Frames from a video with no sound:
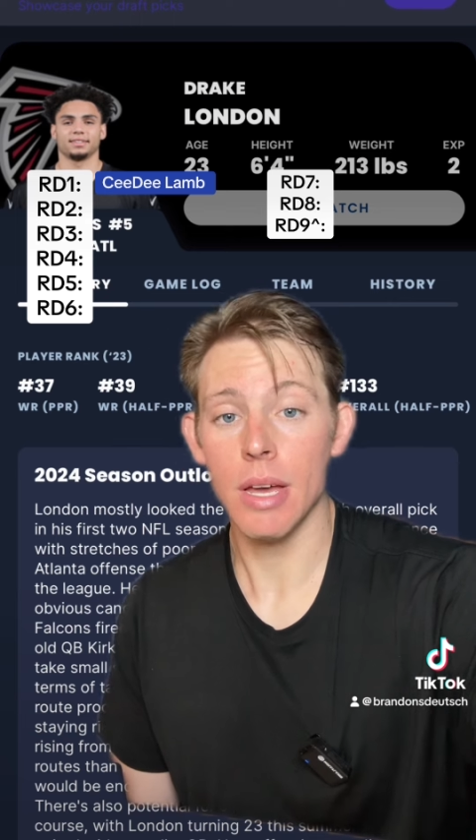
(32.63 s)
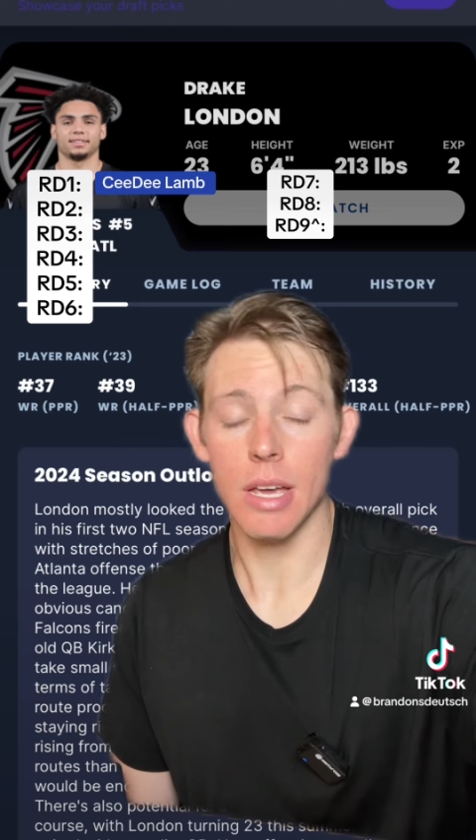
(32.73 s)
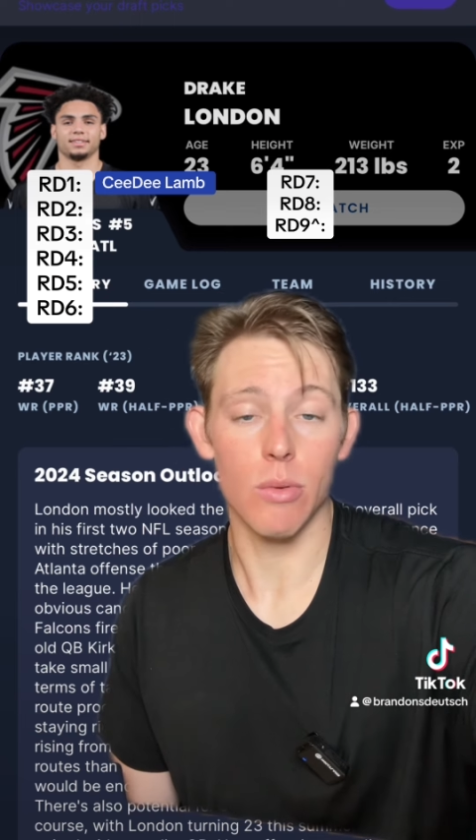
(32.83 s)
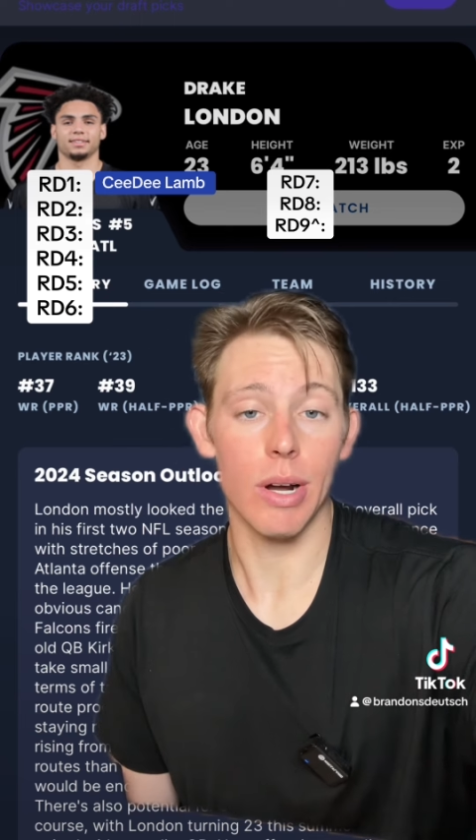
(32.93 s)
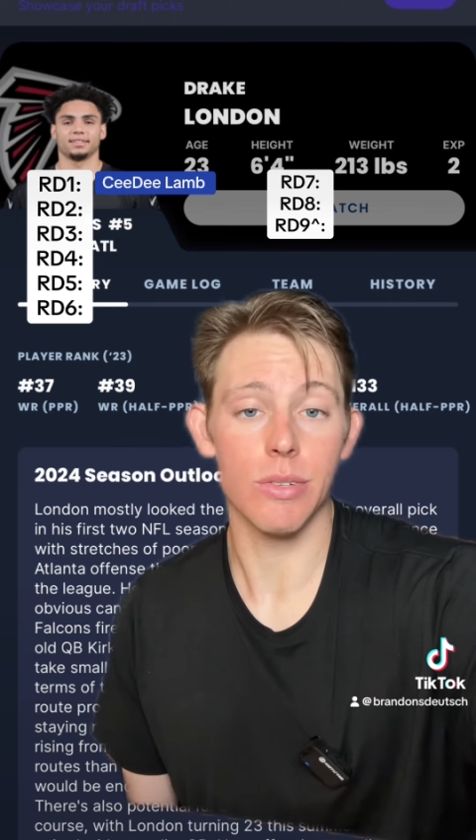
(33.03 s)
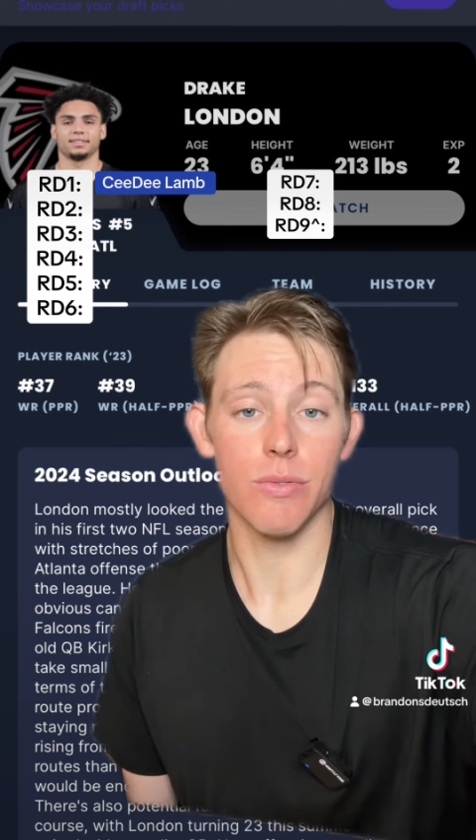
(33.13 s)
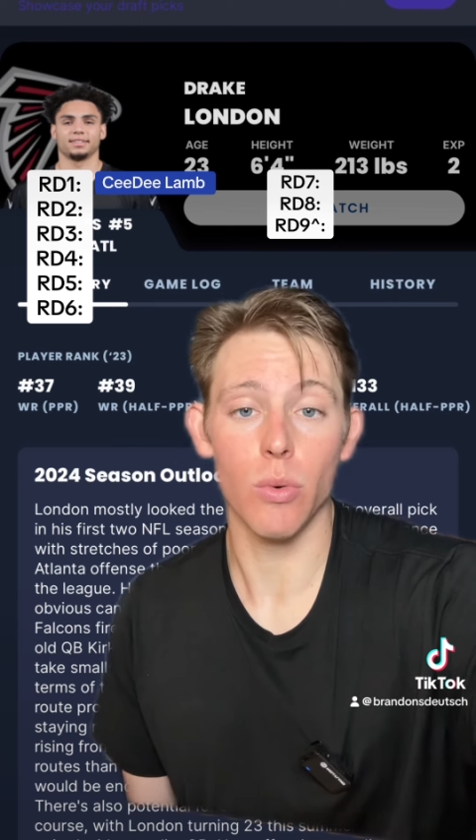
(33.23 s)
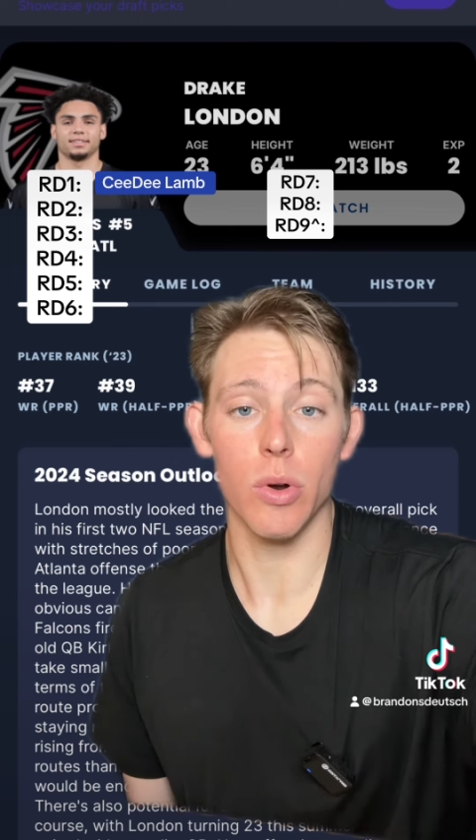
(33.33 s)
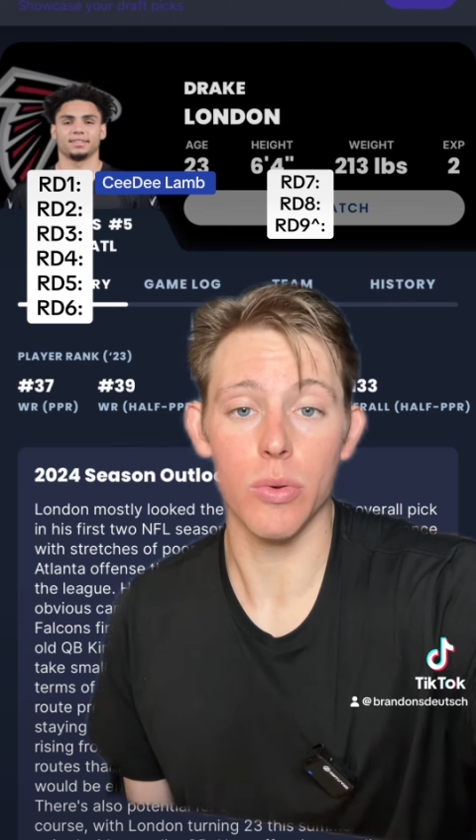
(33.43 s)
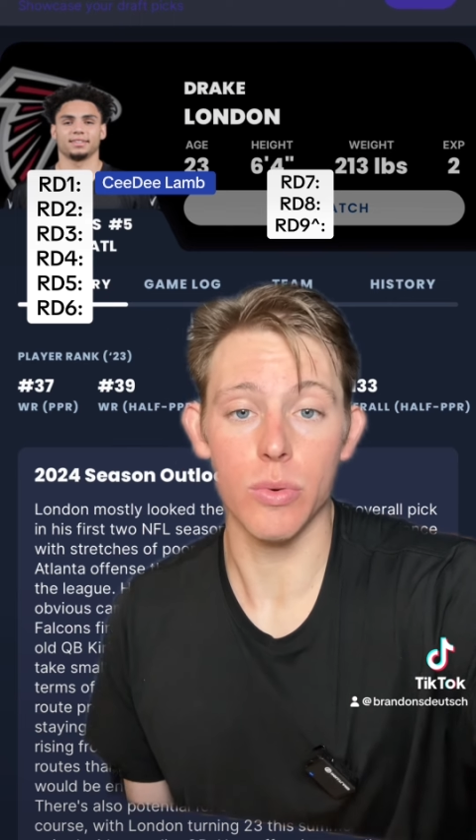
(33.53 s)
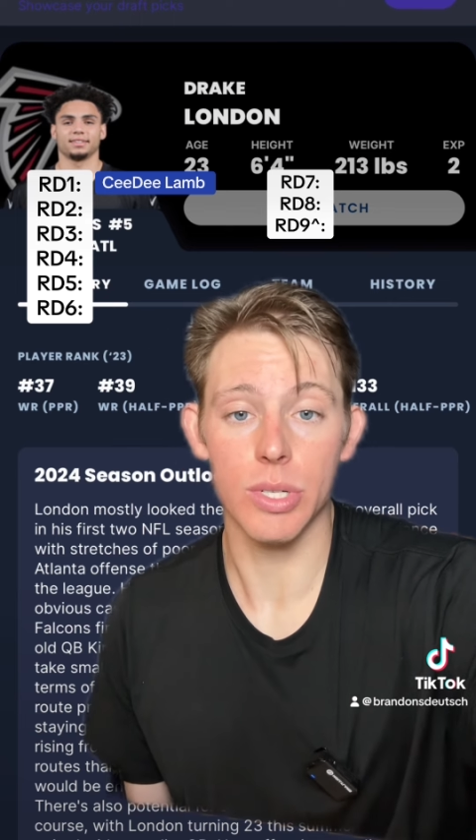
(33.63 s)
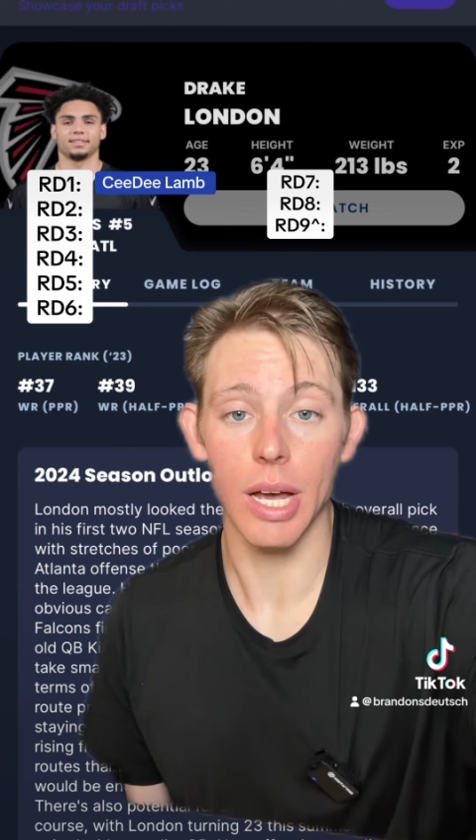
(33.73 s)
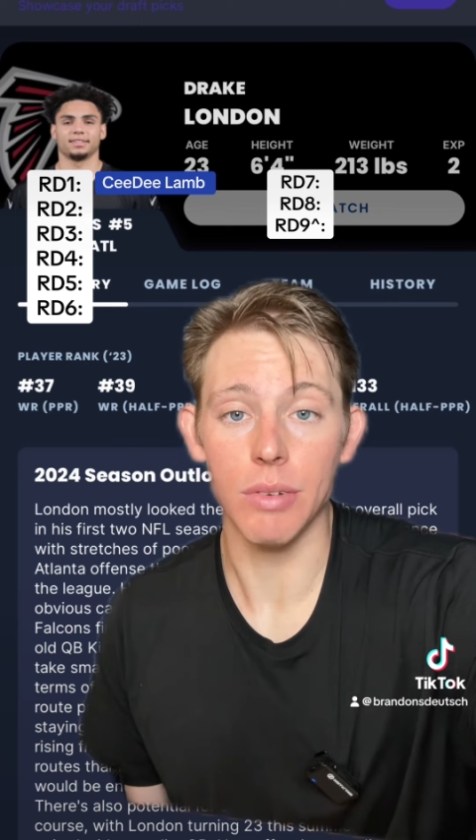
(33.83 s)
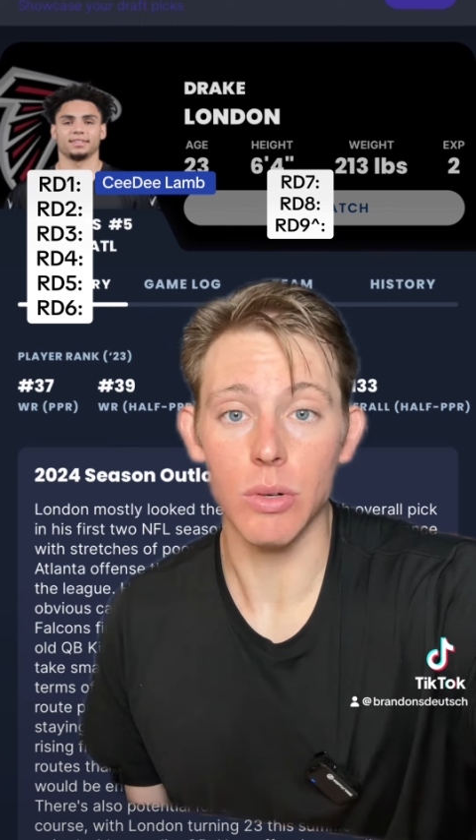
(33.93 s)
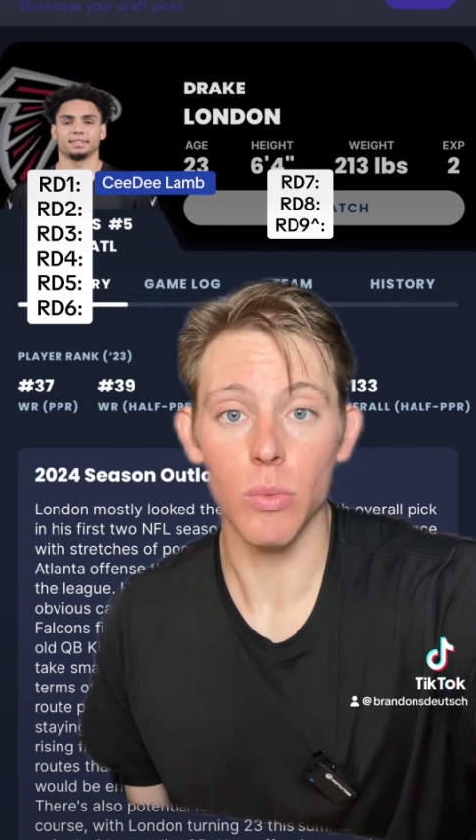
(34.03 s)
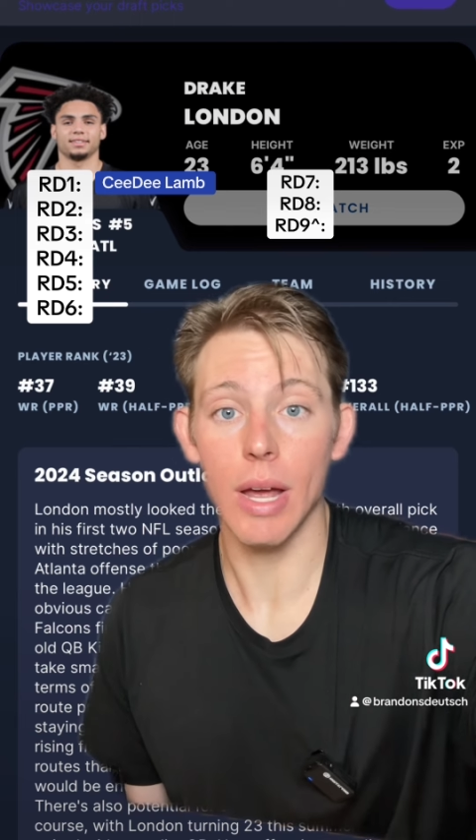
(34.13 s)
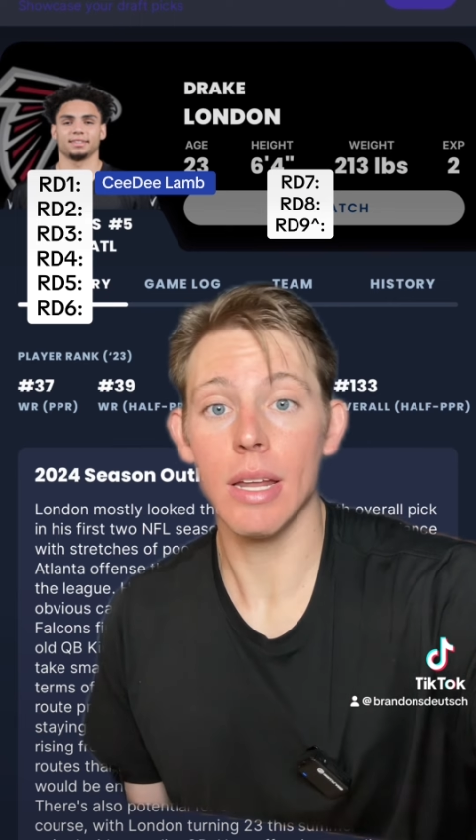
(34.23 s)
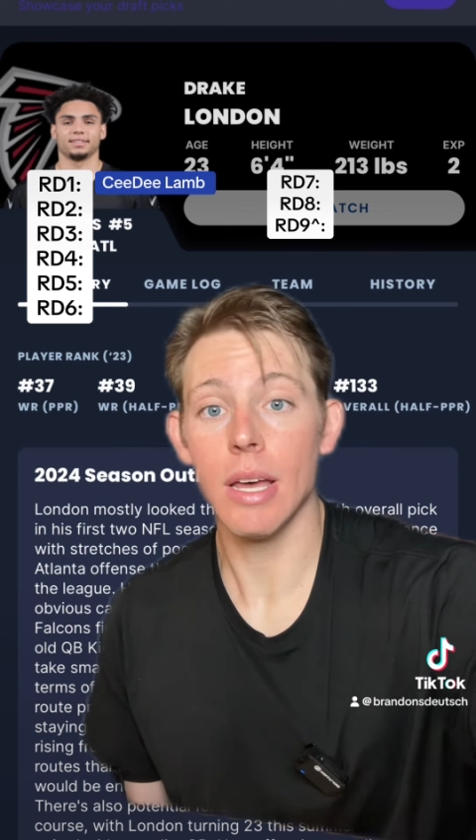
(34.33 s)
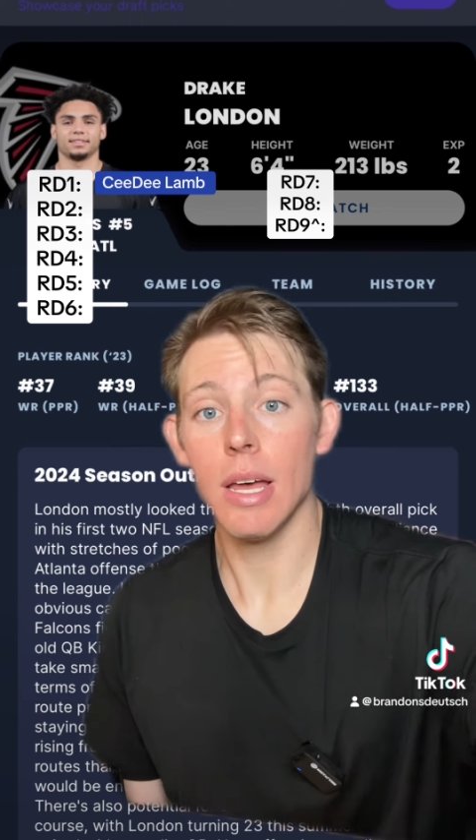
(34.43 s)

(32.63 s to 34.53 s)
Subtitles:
in rounds 4 through 7, right?